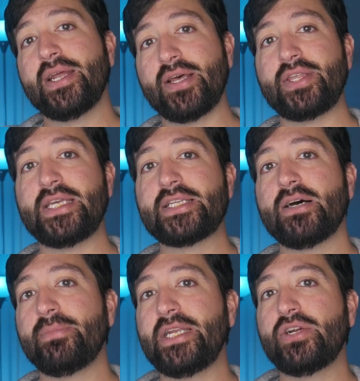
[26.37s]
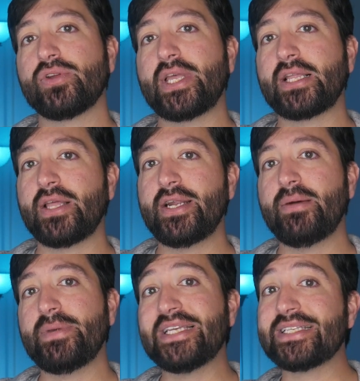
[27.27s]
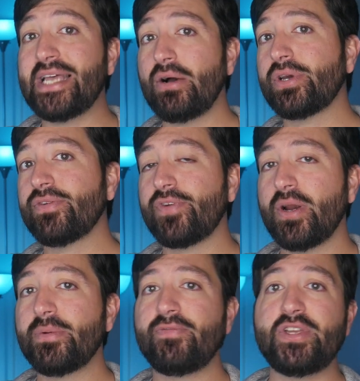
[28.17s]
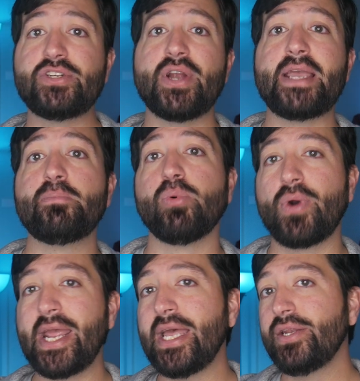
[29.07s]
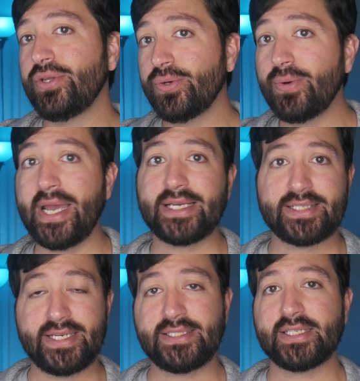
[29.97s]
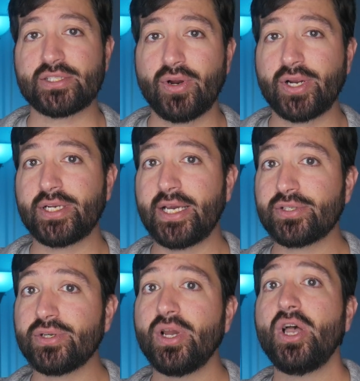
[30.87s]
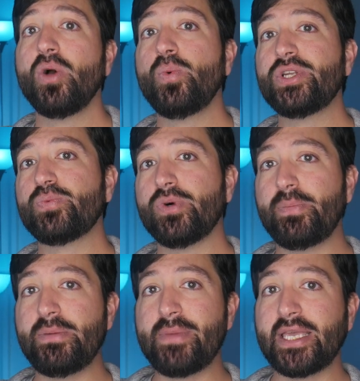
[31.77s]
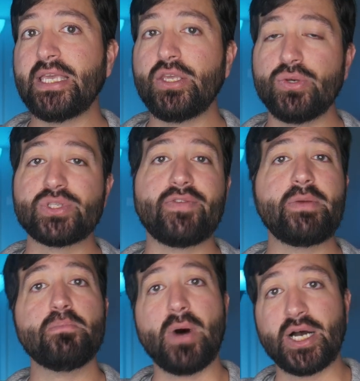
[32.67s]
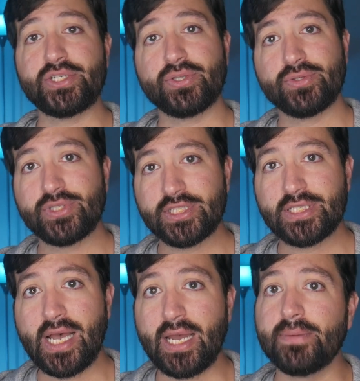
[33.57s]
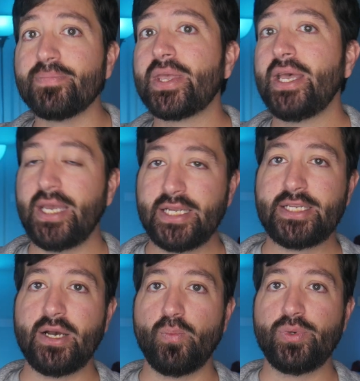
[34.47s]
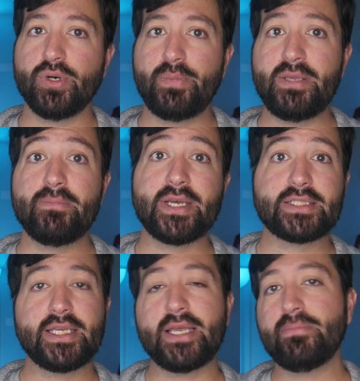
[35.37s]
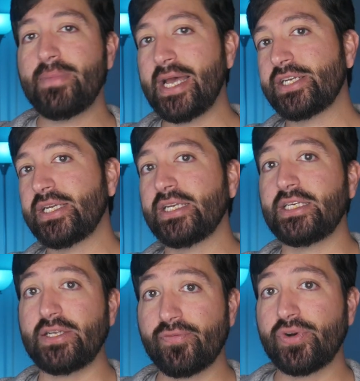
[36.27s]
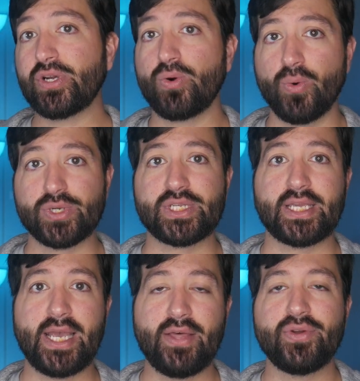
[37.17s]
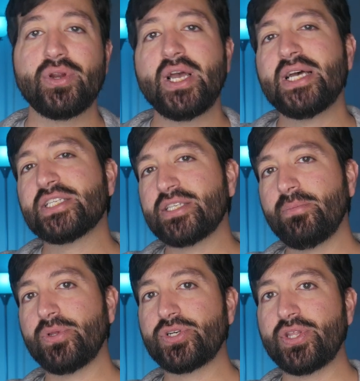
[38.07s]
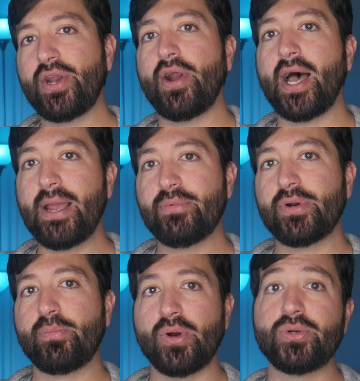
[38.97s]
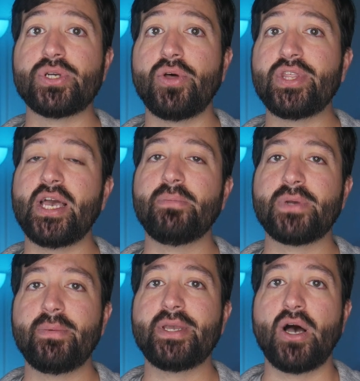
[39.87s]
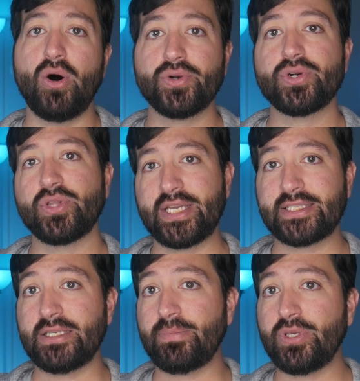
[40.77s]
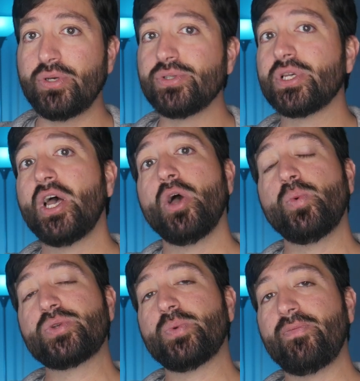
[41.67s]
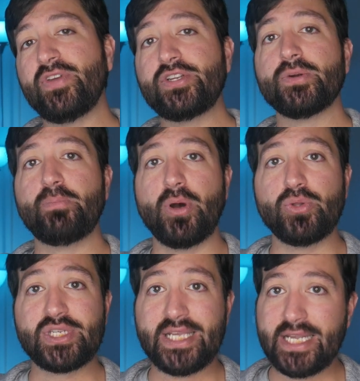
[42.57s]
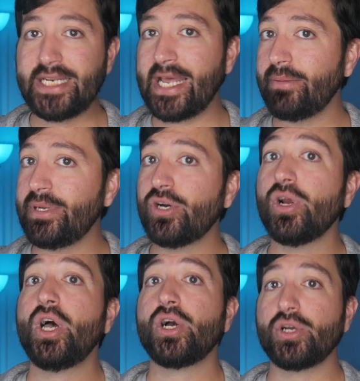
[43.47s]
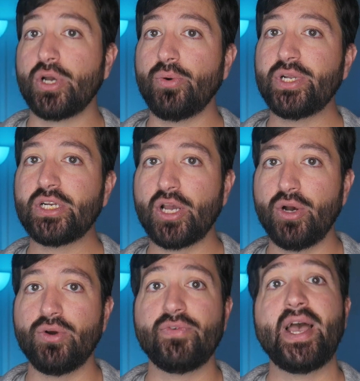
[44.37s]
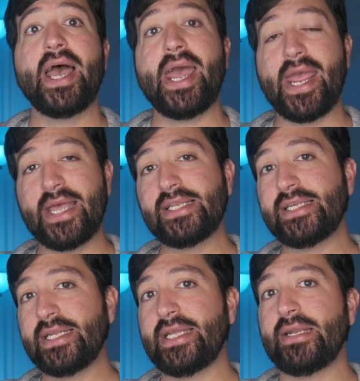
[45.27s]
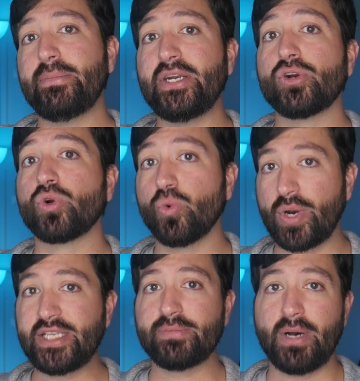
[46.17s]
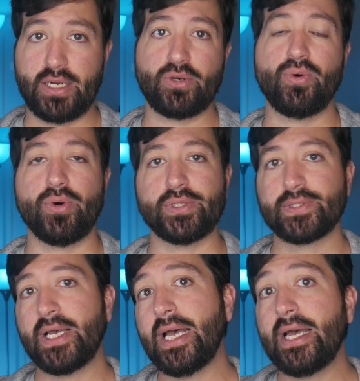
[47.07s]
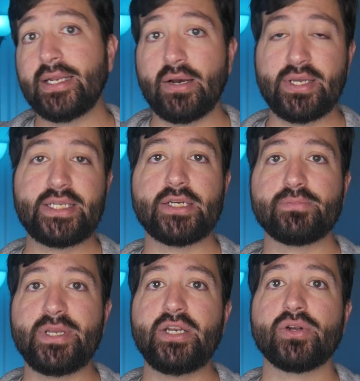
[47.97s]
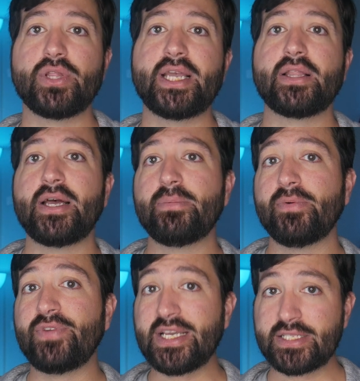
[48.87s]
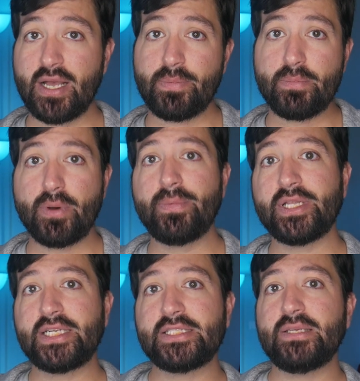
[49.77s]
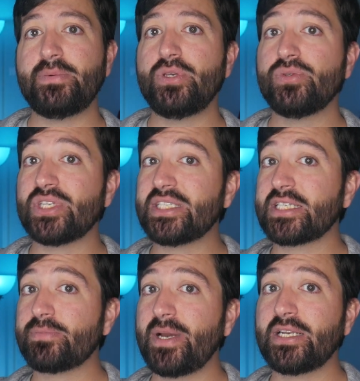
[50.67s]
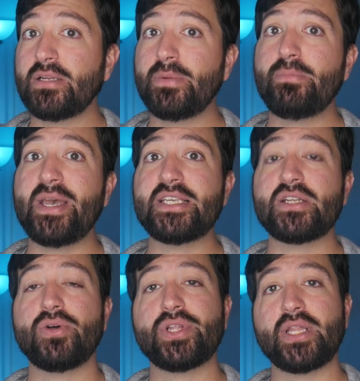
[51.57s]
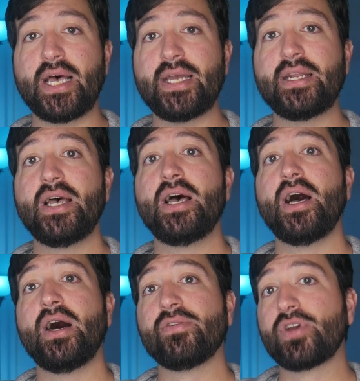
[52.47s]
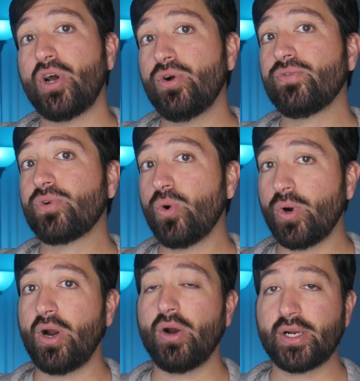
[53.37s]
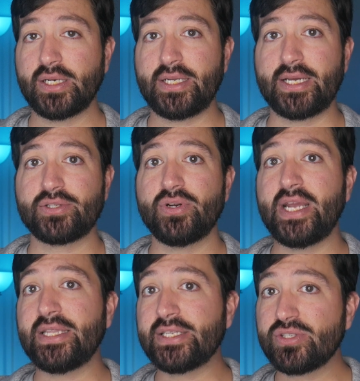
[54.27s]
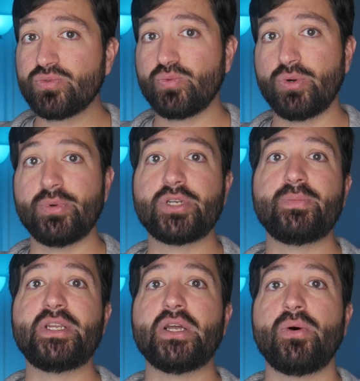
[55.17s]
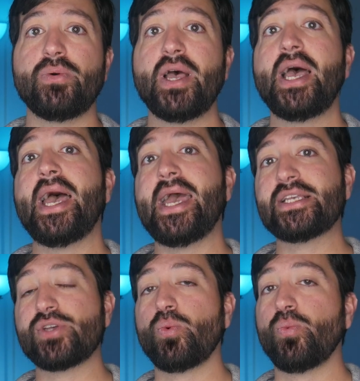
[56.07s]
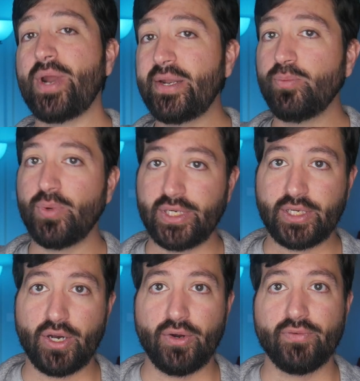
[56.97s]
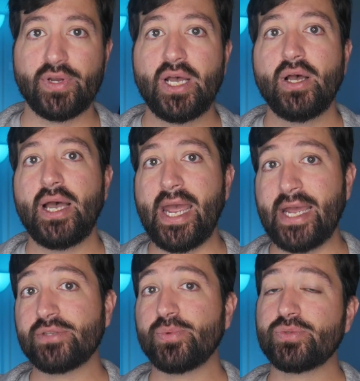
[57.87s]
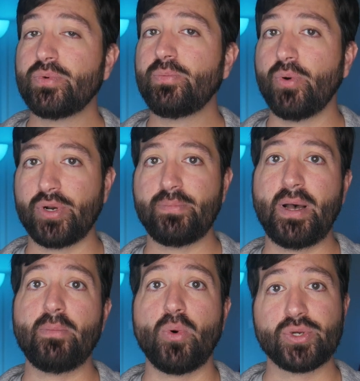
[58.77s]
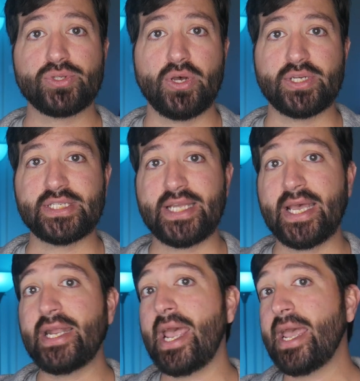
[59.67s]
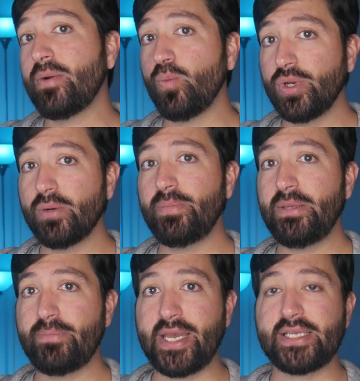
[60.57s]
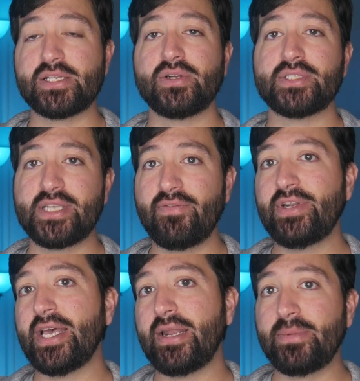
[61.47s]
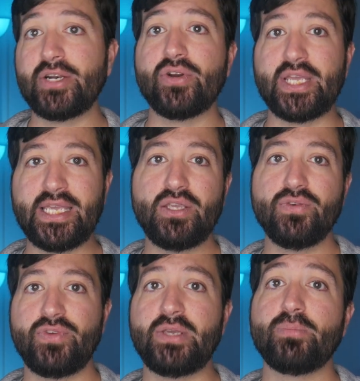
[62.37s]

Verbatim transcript: Now, the Intel Meteor Lake lineup is now confirmed to feature a brand new x eighty-six architecture, which will be making use of a modular design. Intel will be mixing and matching different cores together, similar to their hybrid approach on the upcoming Alder Lake C P Us, which will feature both ten nanometer Golden Cove and ten nanometer Gracemont cores. Now, Intel's Meteor Lake lineup of desktop and mobility C P Us is expected to be based on the line of Cove core architecture, and this is rumored to be known as Redwood Cove, as was reported by Moore's Law is Dead, and will be based on seven nanometer E U V